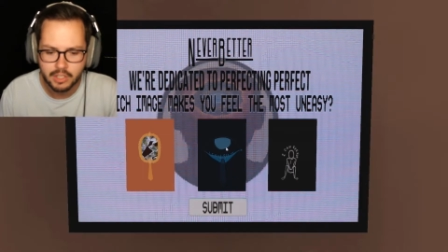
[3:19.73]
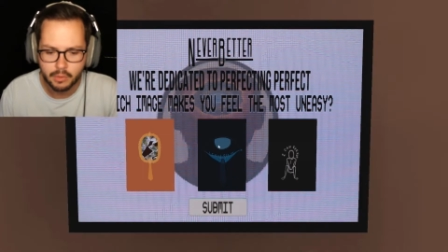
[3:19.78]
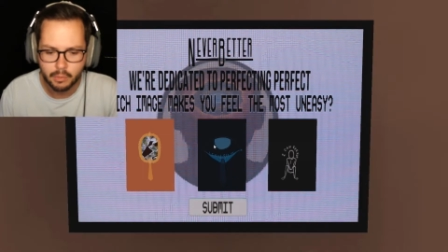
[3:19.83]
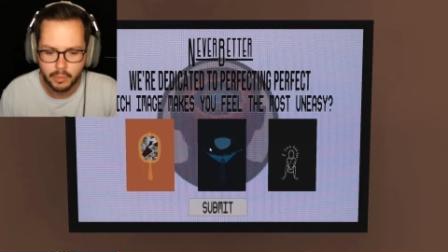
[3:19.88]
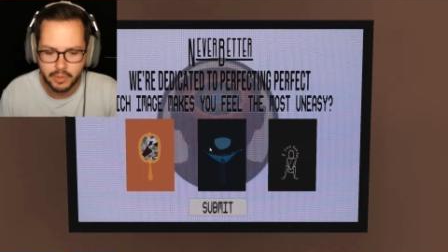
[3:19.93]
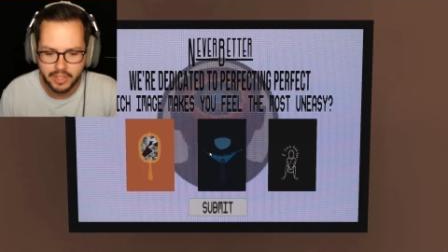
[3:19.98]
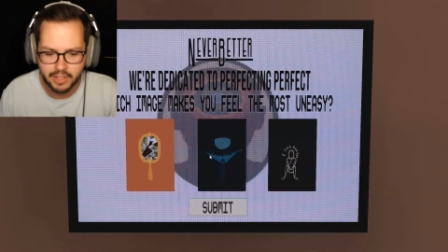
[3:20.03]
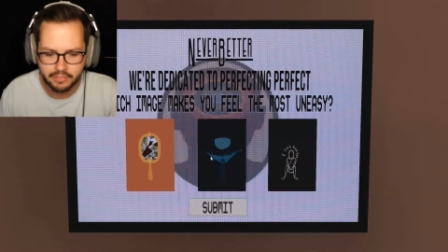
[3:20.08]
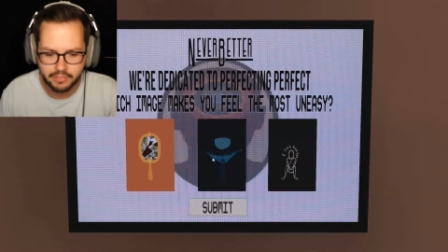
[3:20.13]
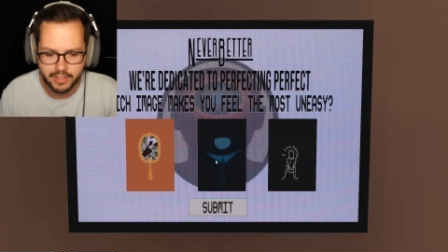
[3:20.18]

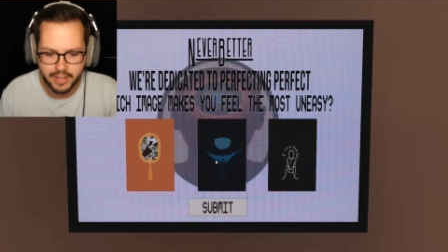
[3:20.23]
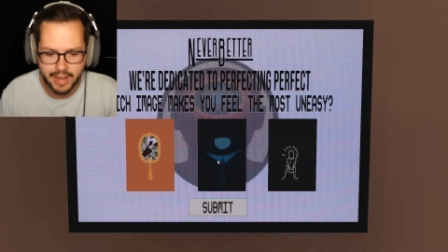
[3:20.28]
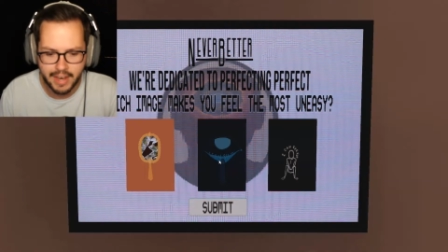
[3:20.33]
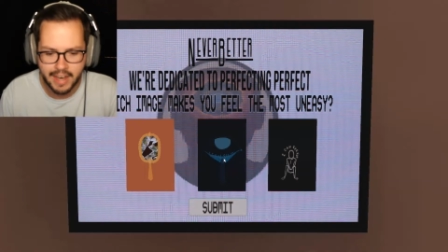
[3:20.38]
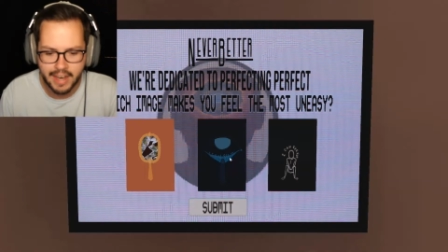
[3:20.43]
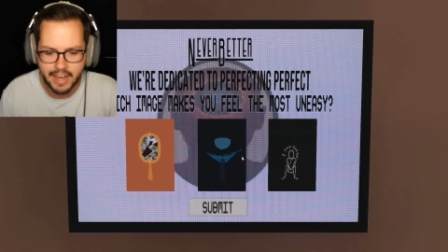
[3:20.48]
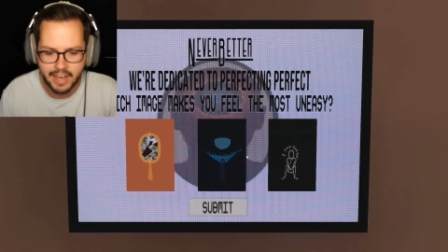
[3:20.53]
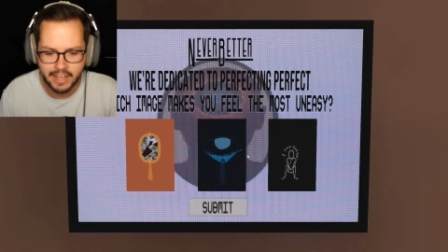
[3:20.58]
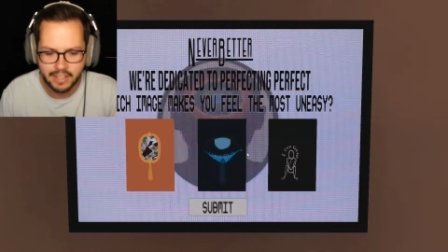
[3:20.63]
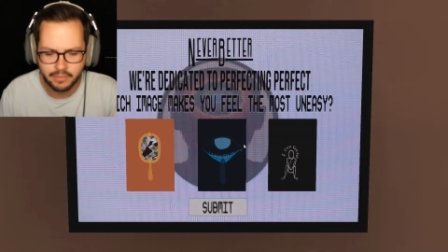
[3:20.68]
We have an
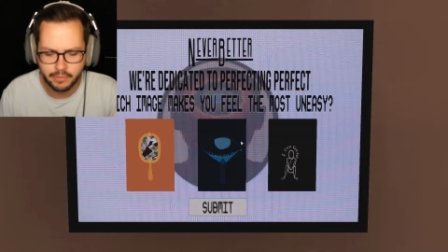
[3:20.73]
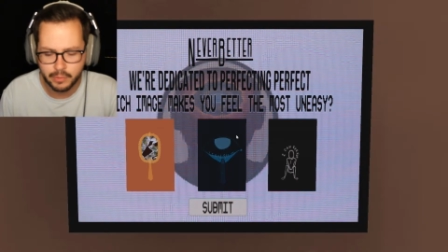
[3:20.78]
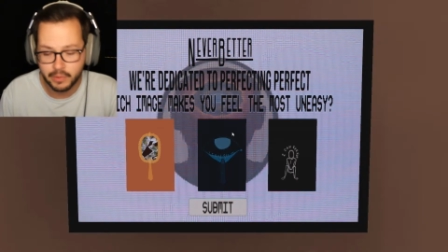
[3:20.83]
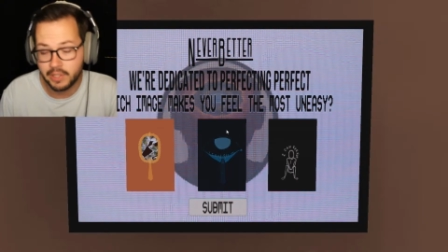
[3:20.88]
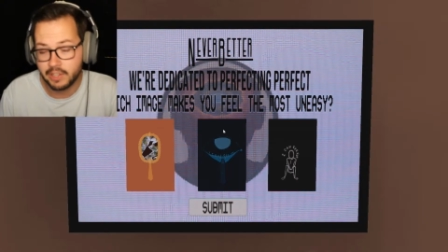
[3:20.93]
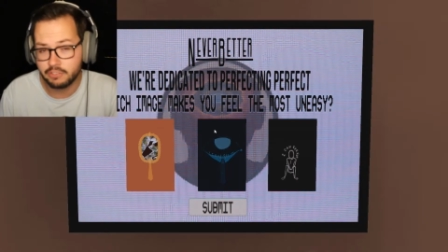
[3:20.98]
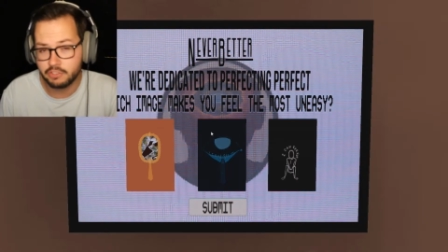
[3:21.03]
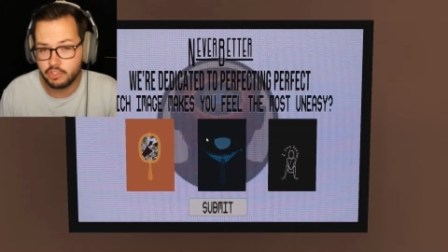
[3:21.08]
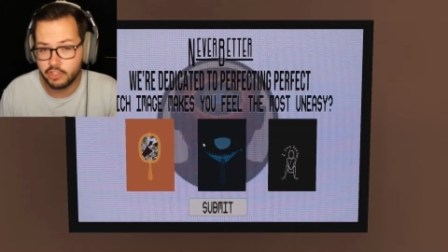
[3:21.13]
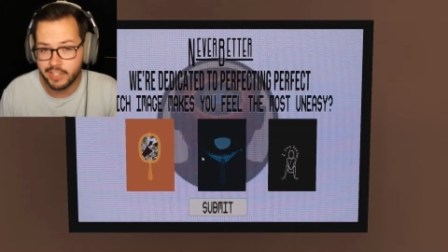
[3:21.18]
eye. We
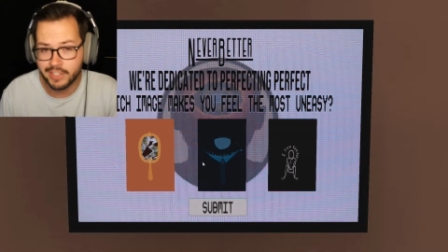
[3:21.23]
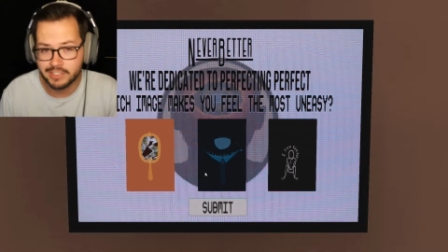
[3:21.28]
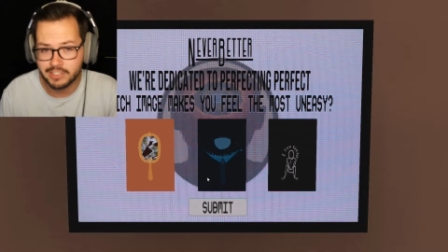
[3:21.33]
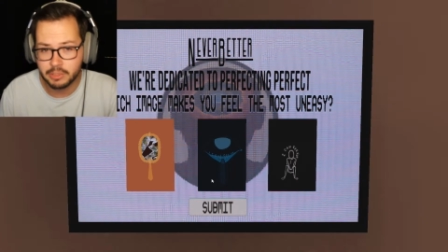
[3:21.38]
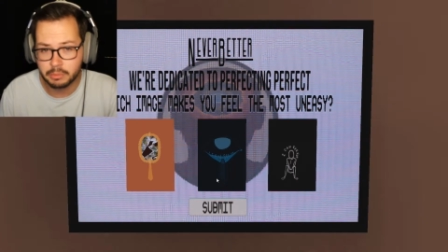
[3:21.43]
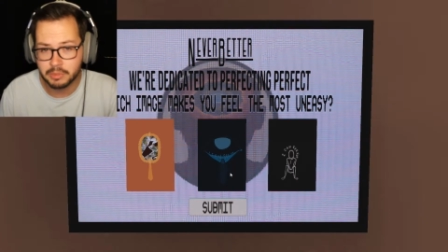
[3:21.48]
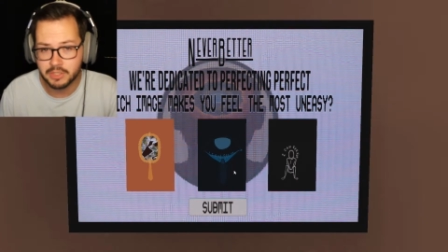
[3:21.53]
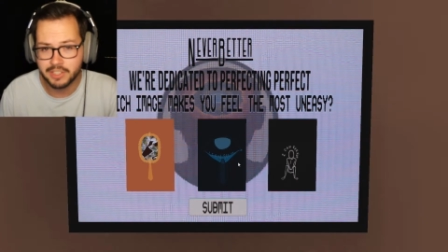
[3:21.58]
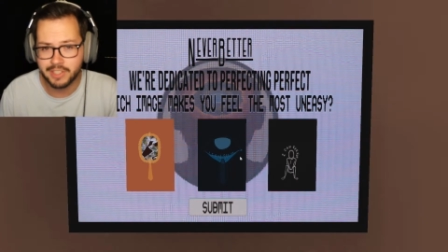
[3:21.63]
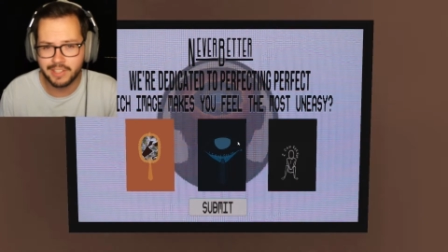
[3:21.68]
have
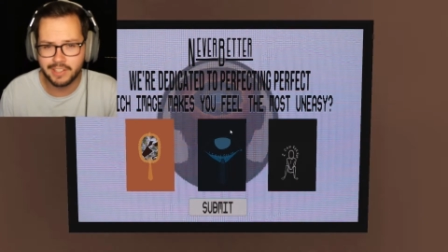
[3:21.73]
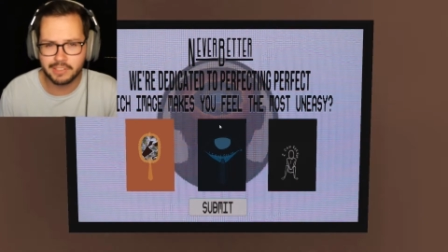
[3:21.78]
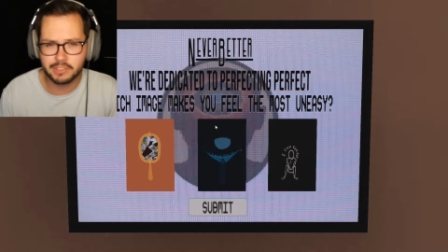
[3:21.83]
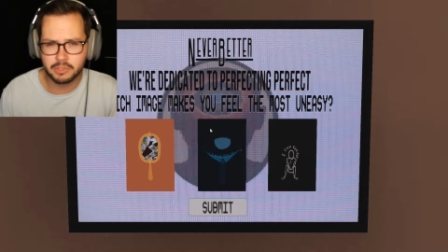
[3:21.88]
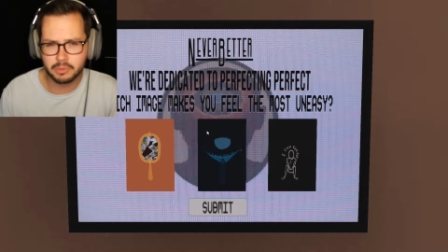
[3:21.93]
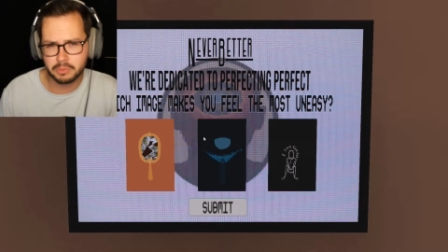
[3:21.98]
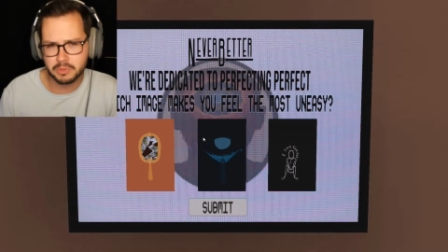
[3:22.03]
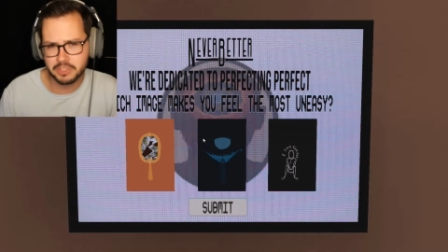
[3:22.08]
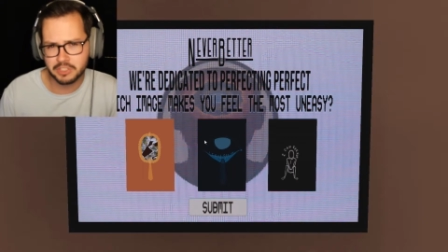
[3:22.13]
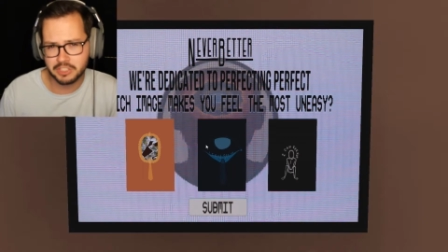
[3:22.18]
Jacksepticeye's
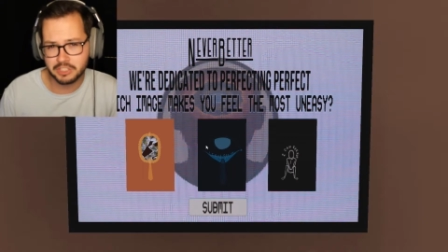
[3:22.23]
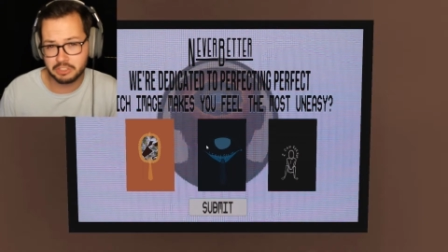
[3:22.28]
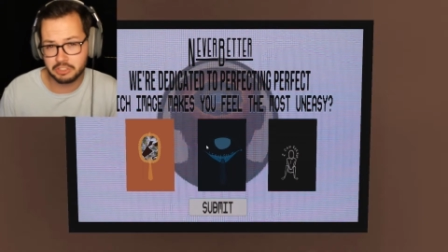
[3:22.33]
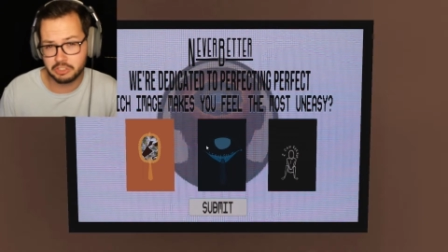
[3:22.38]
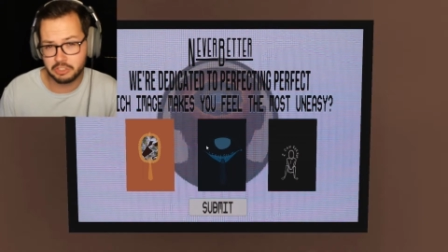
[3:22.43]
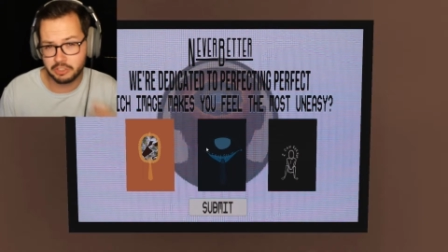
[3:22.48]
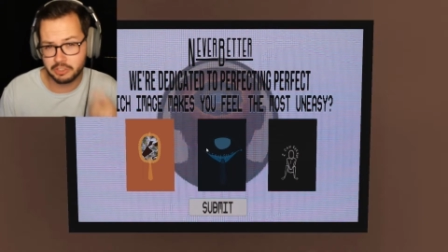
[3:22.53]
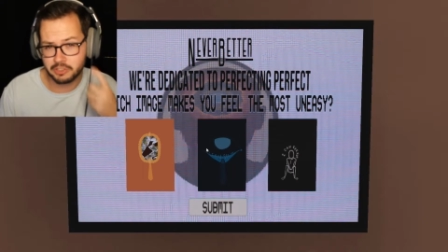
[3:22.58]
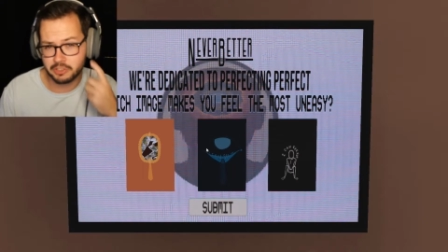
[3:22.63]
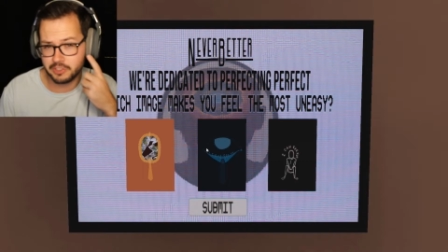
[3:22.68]
almost like
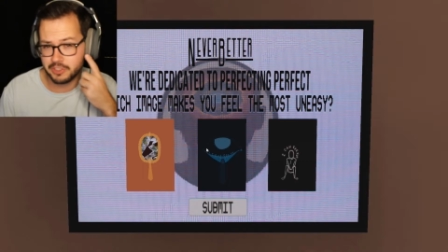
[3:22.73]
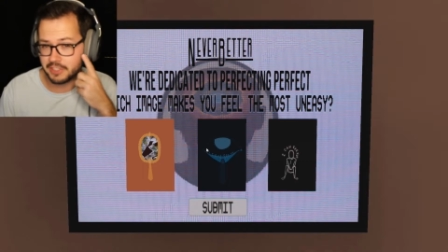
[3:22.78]
darker,